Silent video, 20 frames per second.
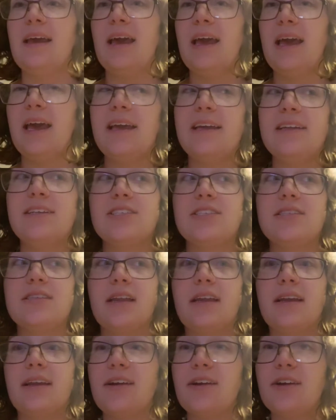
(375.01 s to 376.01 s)
hate just
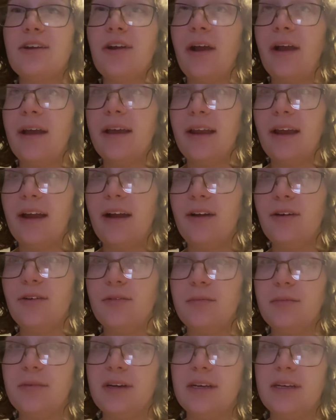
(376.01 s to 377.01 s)
letting her cry it out,
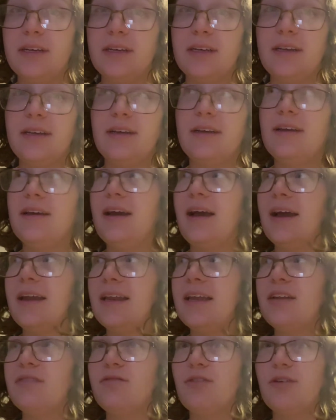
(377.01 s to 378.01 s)
but I
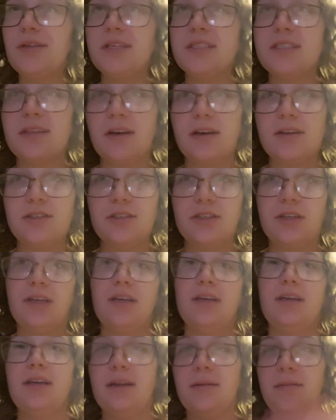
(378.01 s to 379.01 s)
need to fold this
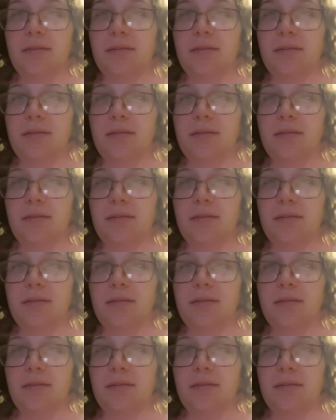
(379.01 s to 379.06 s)
laundry and I